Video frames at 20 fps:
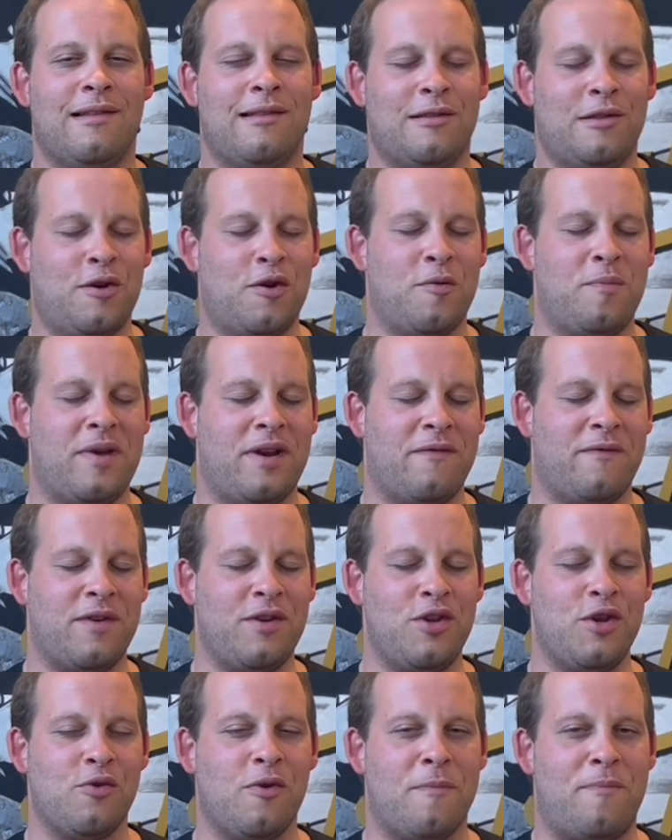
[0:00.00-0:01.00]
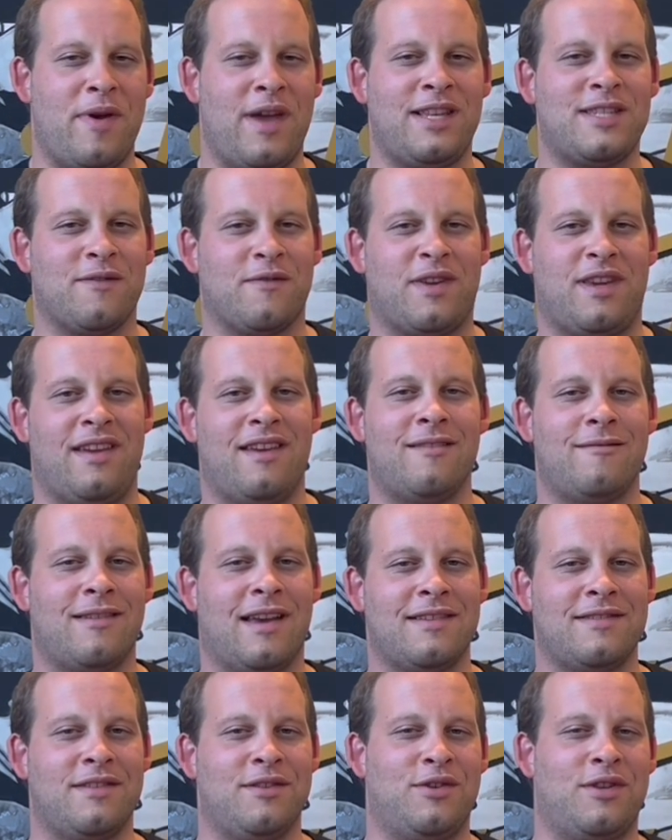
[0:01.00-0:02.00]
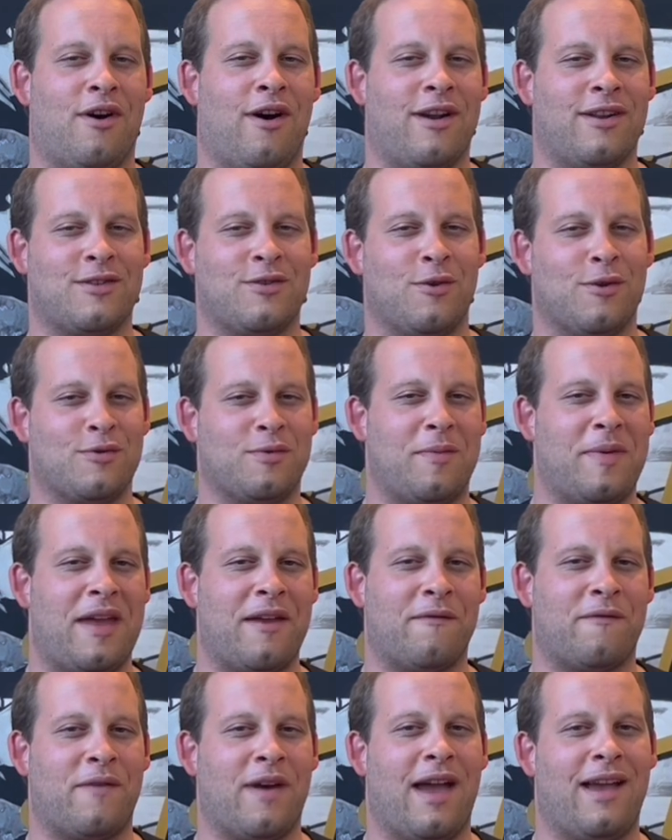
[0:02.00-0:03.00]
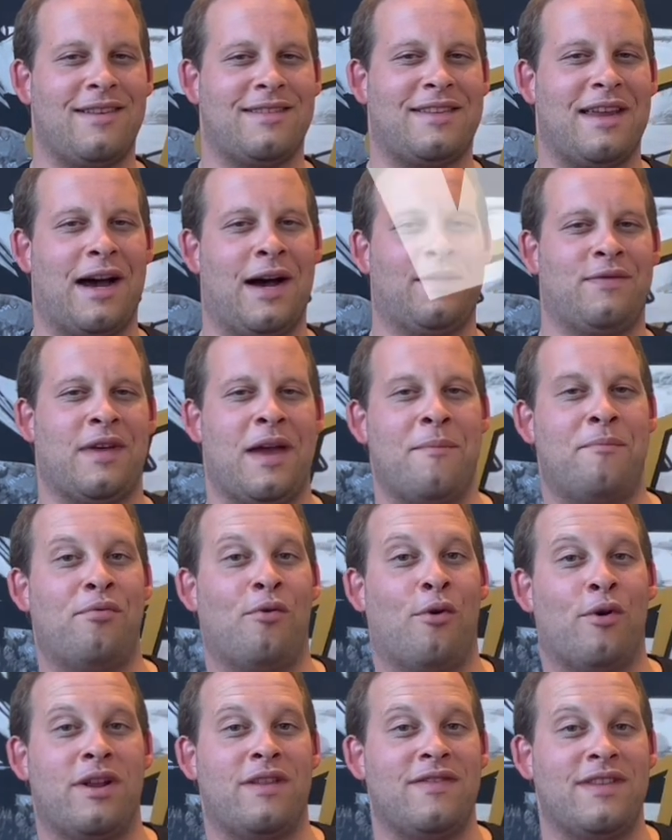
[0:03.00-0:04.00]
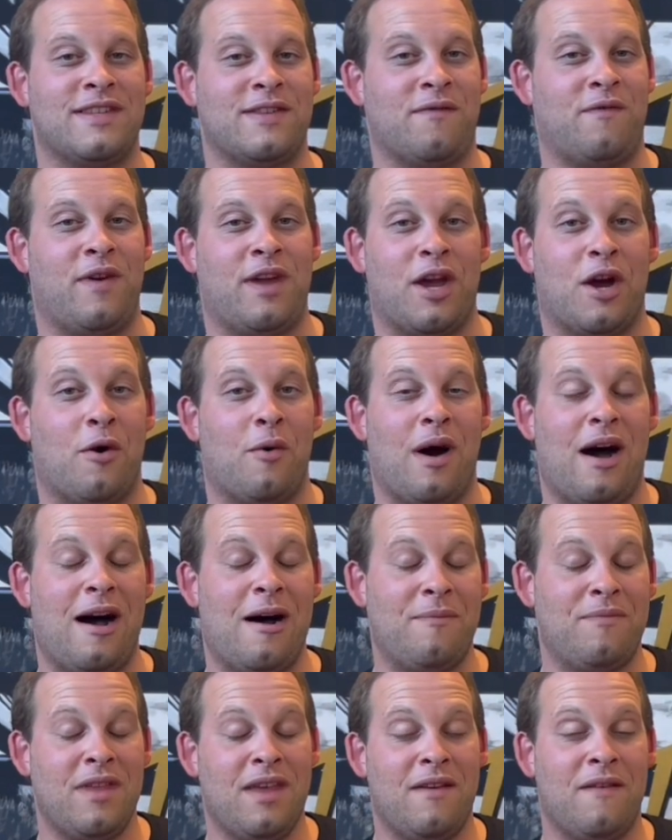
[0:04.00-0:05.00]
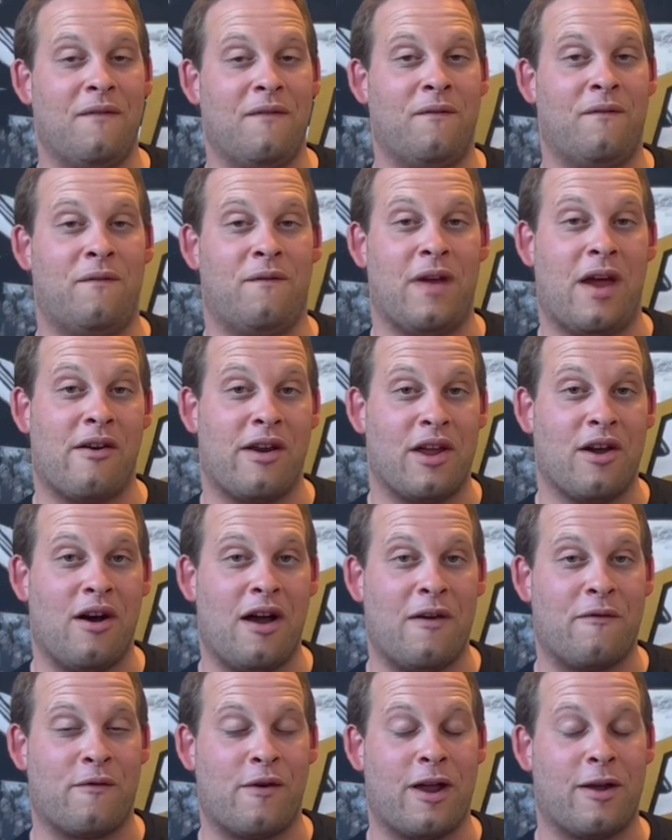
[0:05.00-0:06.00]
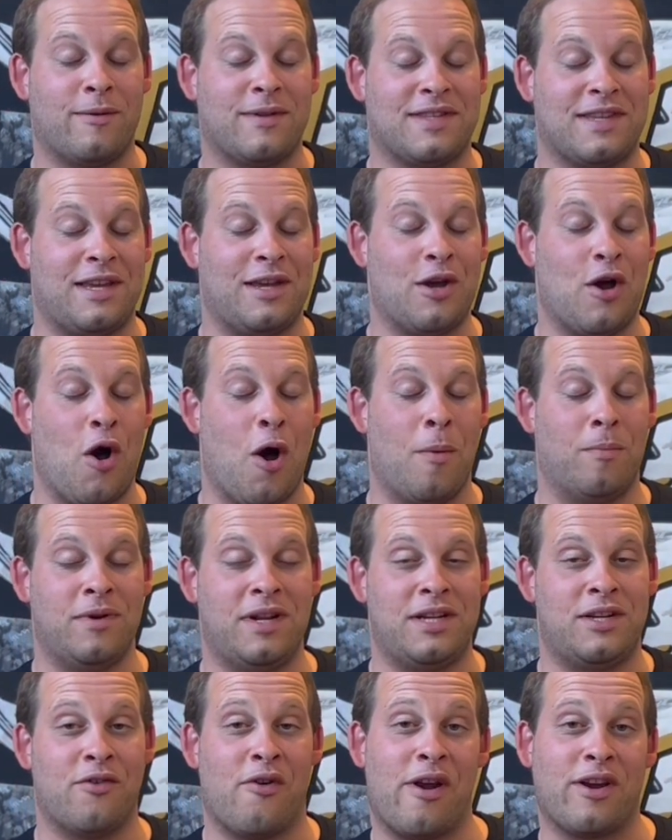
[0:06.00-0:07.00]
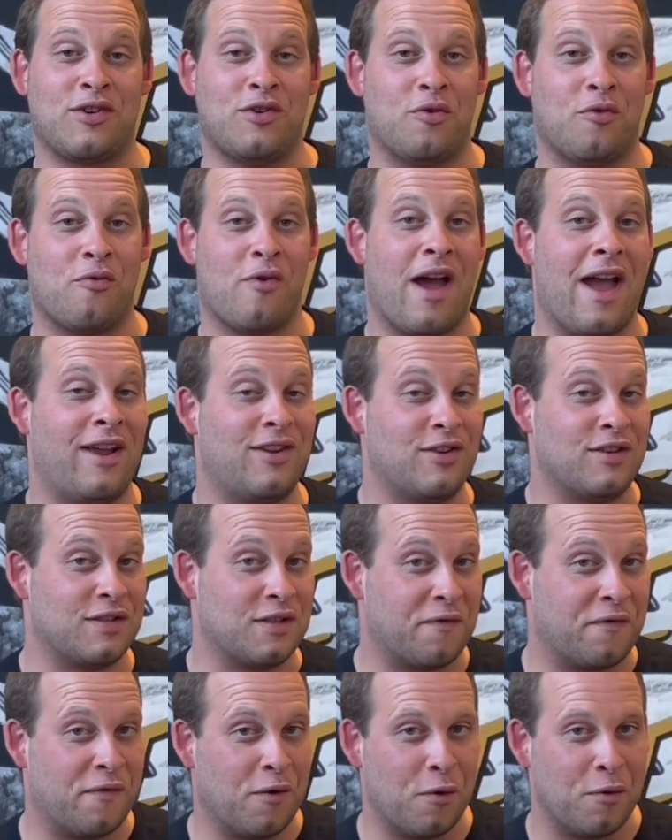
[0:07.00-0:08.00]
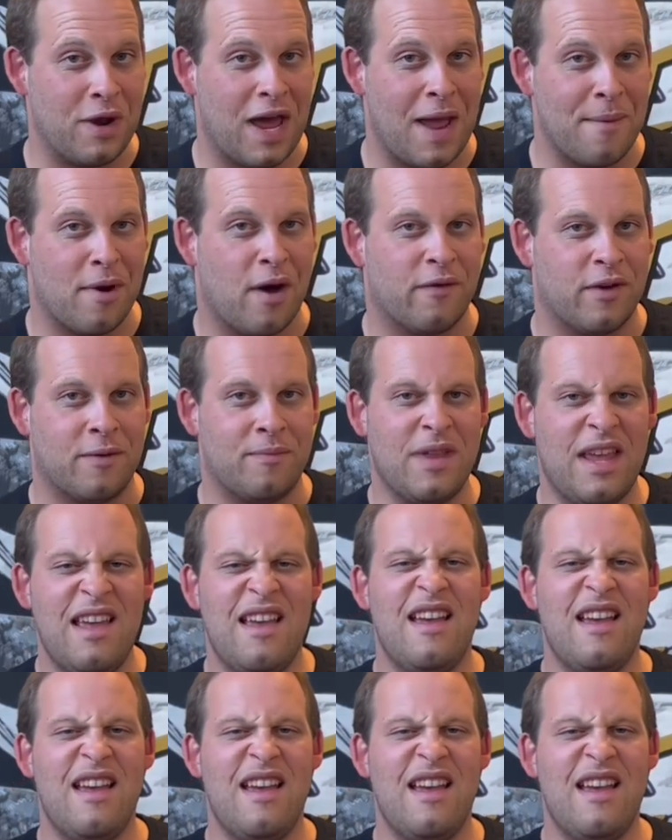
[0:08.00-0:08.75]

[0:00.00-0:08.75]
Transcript: A little bit of a newer piece of kit as the dinosaurs were being phased out. They brought in this VOR, very high frequency omnidirectional range is the full name of it.